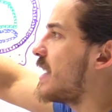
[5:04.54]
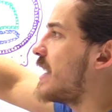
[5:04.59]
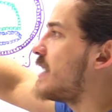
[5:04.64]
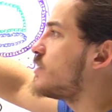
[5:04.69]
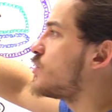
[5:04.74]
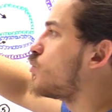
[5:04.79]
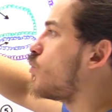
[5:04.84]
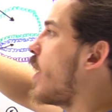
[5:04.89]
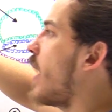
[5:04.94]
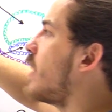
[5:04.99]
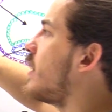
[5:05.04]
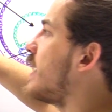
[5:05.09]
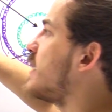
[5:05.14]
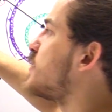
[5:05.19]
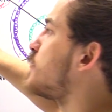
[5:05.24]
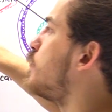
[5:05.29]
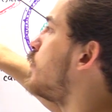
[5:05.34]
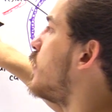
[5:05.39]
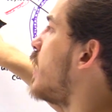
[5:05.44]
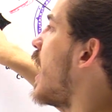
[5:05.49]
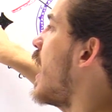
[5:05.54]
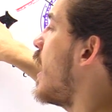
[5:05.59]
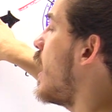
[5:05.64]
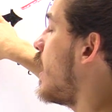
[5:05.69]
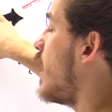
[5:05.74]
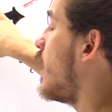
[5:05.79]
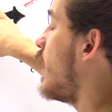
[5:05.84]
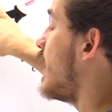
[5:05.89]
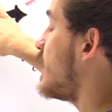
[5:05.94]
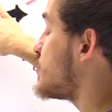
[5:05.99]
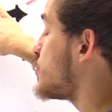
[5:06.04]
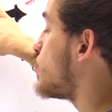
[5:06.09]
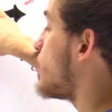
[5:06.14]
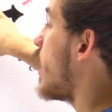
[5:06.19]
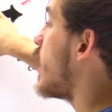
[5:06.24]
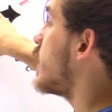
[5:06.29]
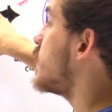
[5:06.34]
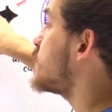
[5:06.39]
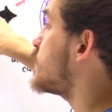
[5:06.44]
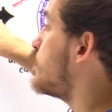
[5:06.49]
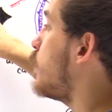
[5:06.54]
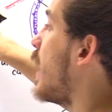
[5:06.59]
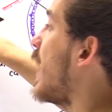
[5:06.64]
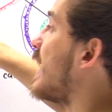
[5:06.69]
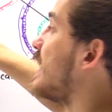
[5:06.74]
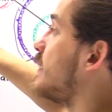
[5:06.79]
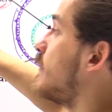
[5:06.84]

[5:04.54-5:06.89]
as well as, uh, as, well as by